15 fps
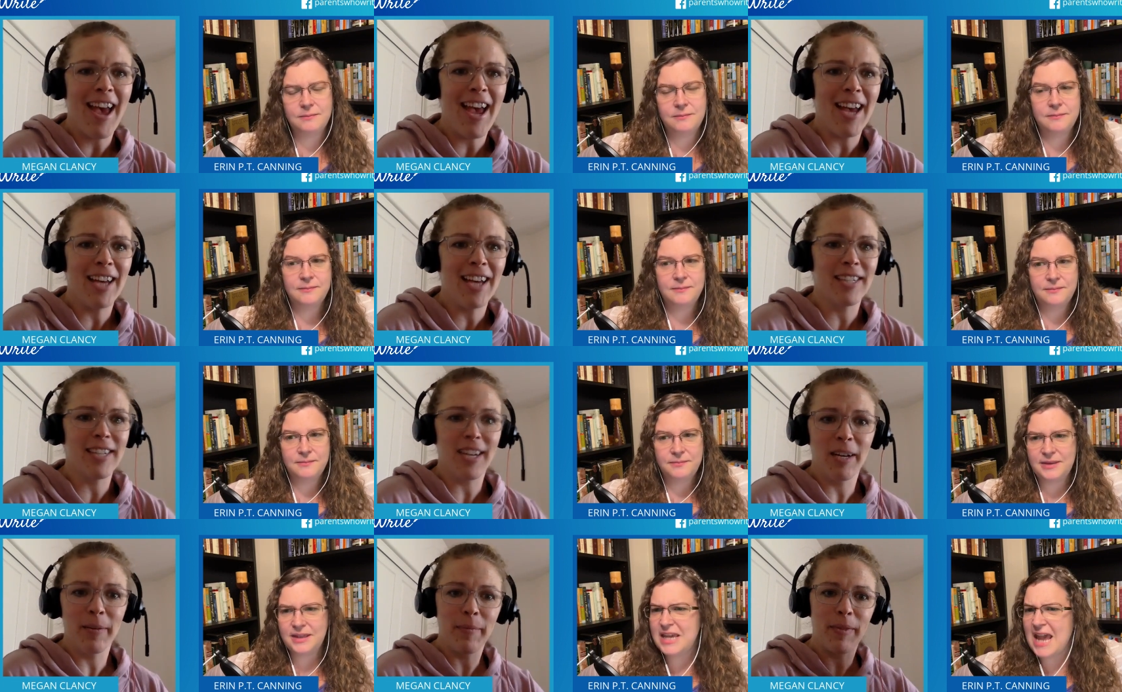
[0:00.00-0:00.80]

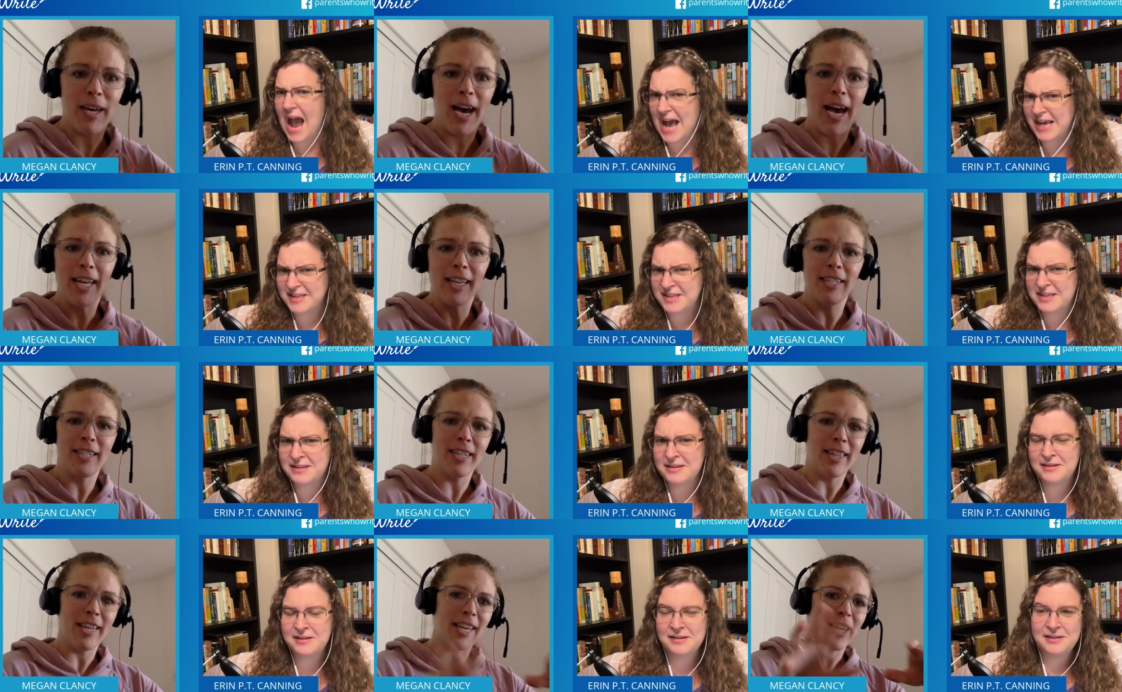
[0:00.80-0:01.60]
Speaker 1: and um, the
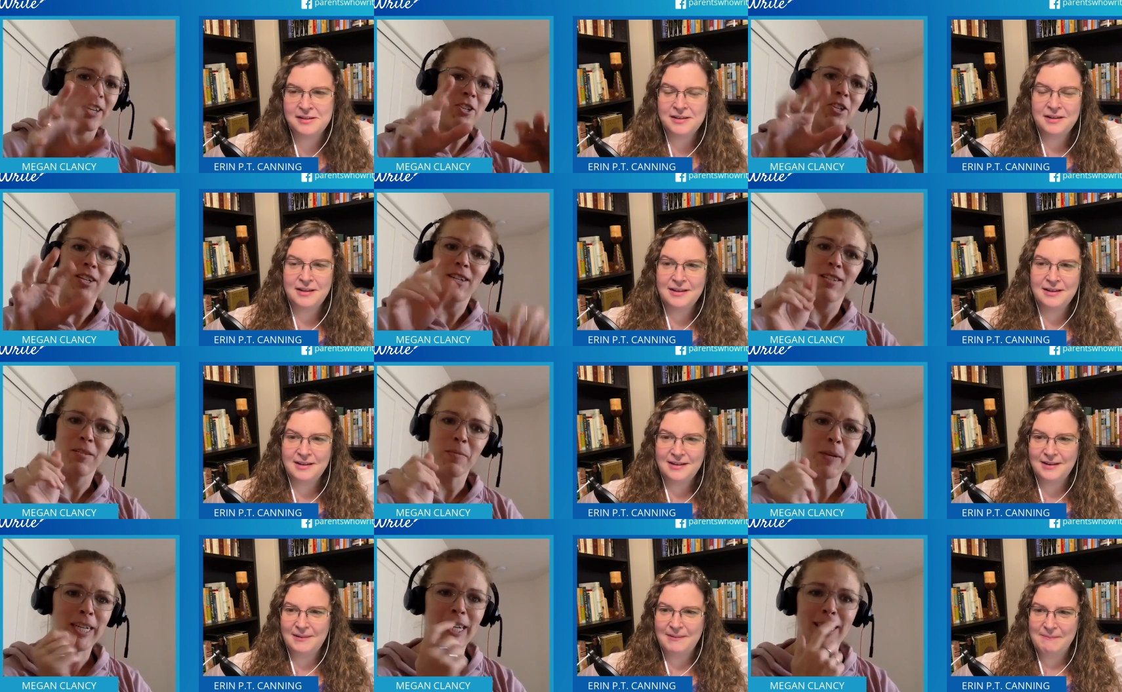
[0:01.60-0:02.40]
island in the kitchen
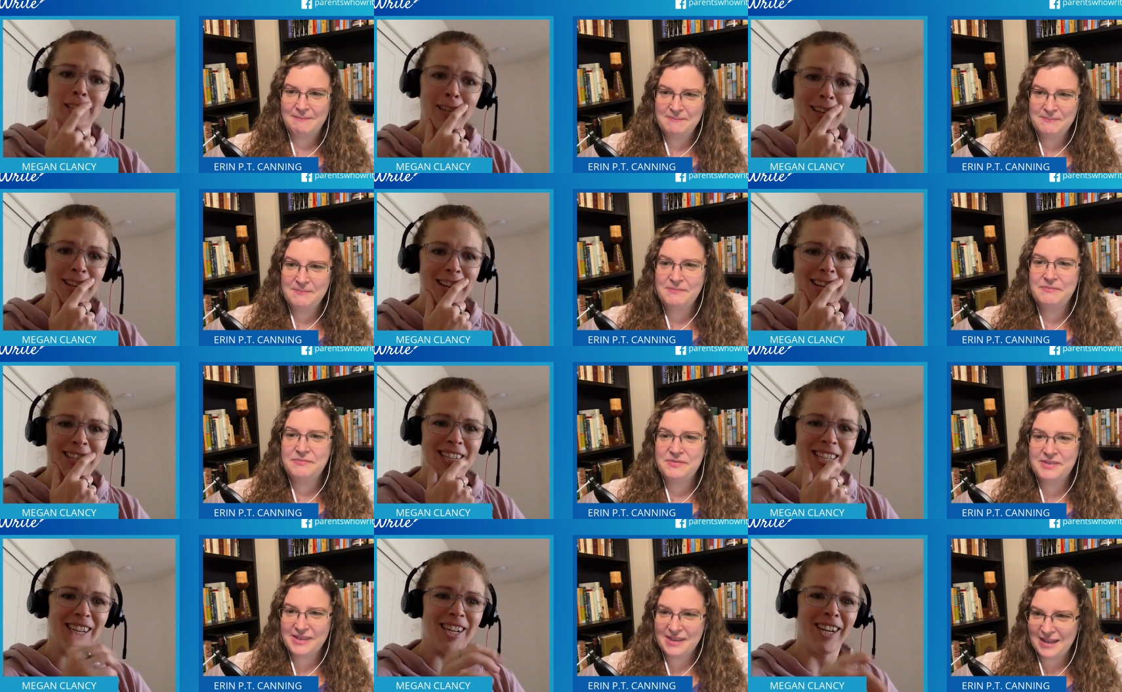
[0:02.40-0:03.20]
is my desk, and
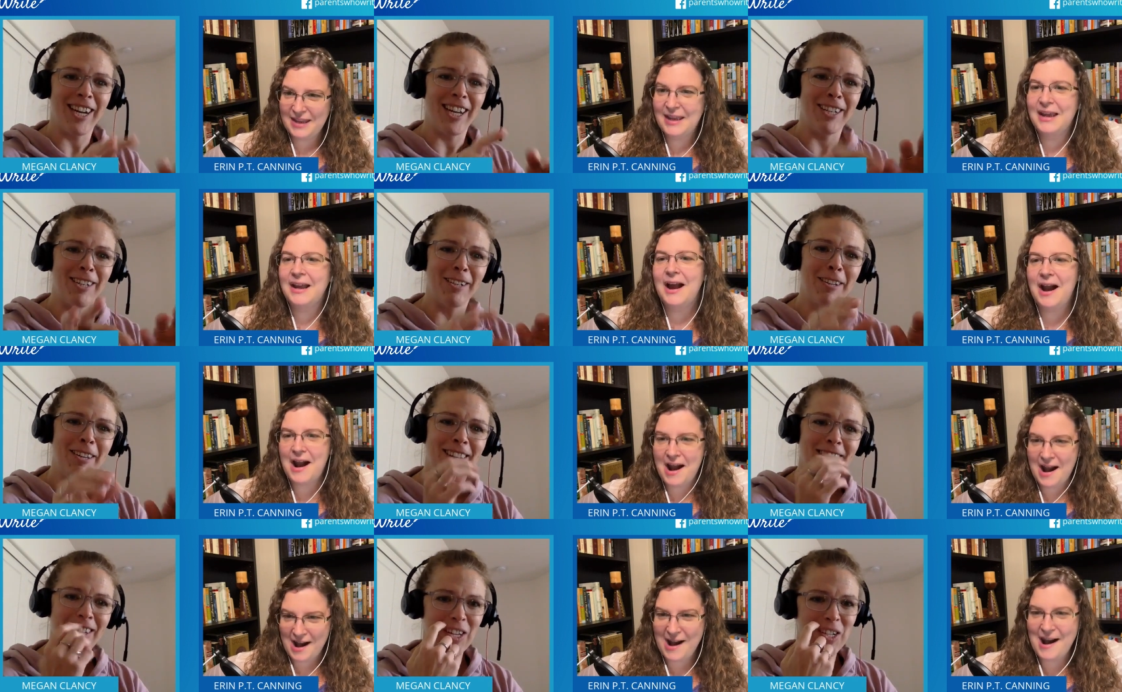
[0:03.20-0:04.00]
I sit there and
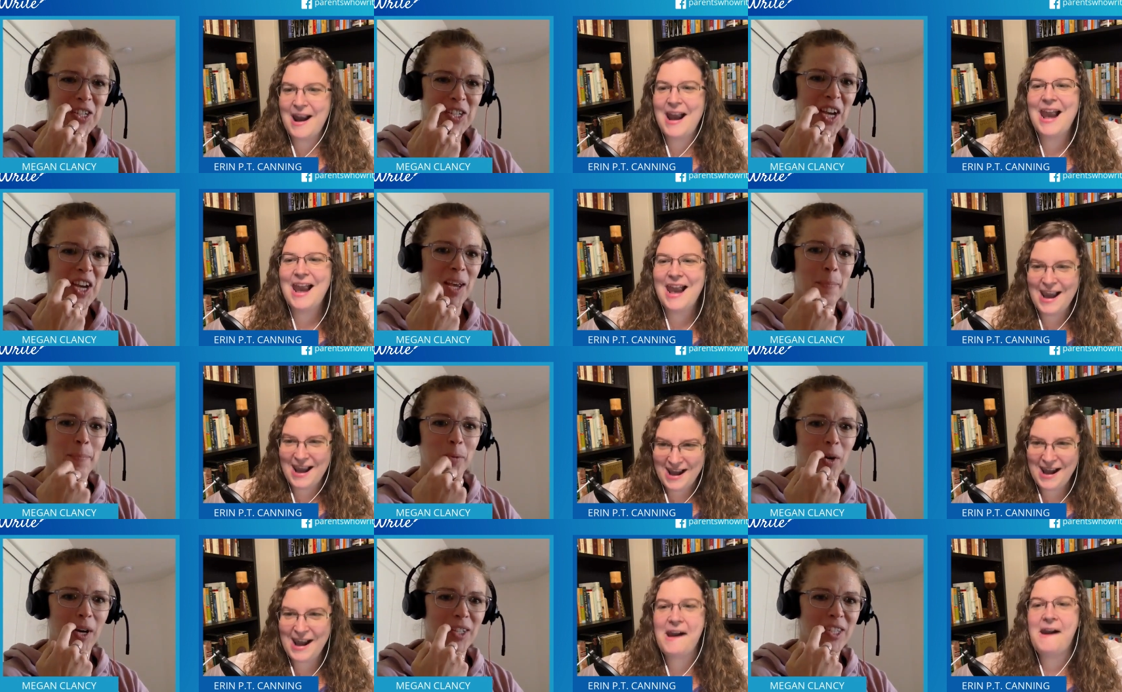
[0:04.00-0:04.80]
and type
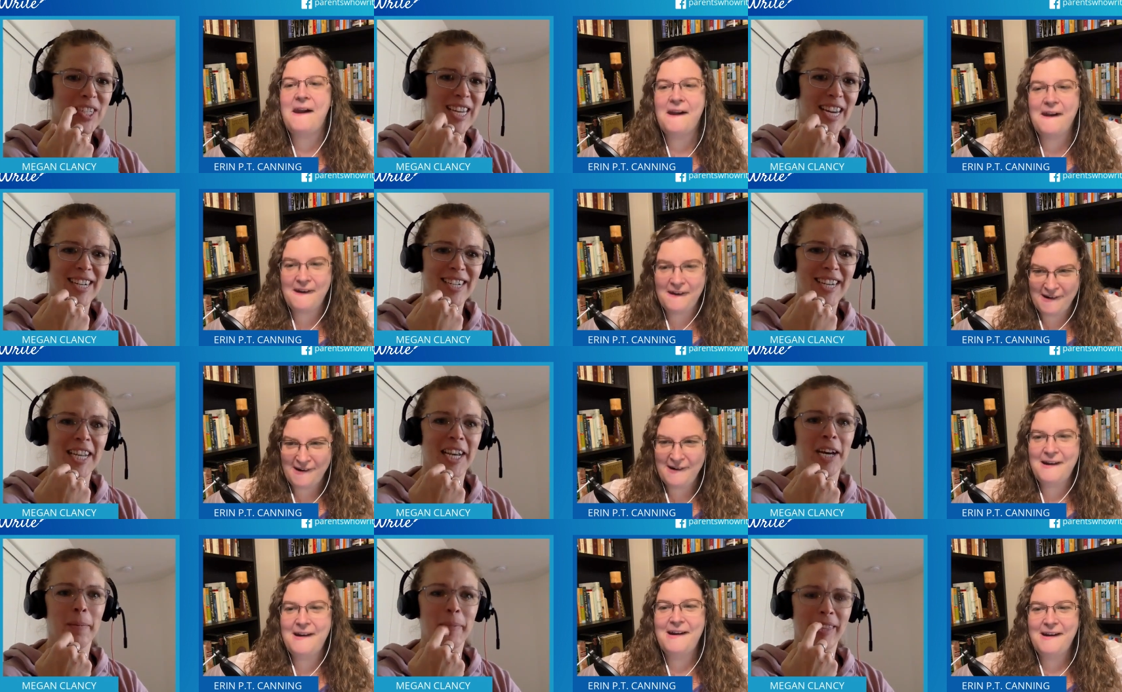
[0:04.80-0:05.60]
uh-huh. while
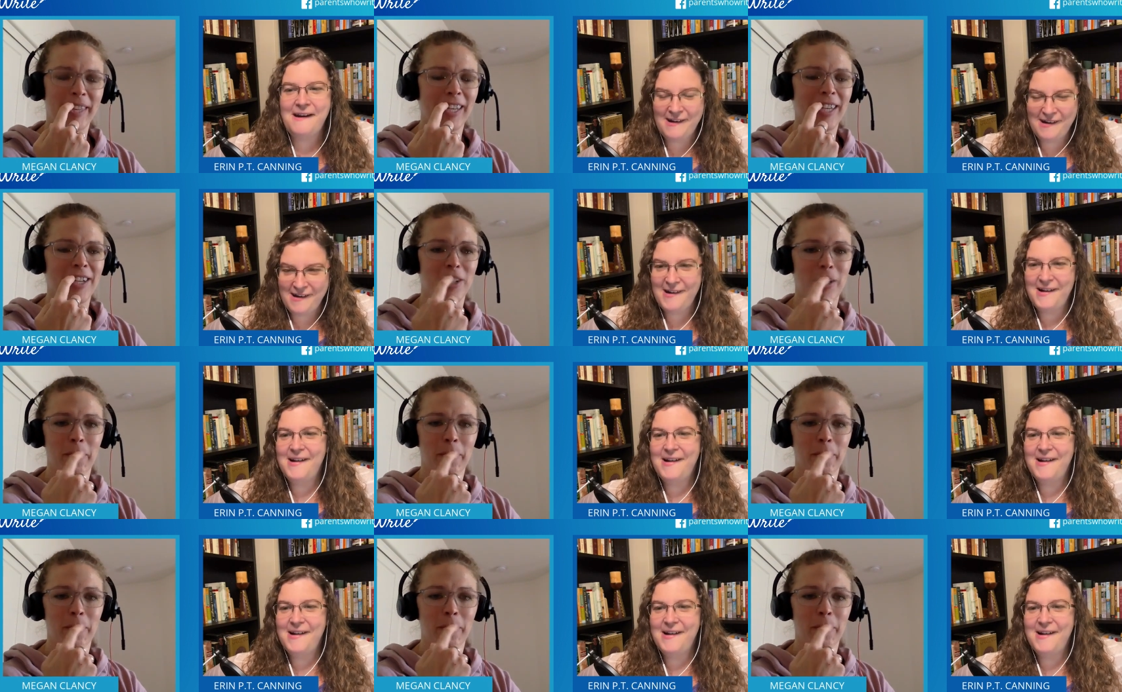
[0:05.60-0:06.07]
standing up at the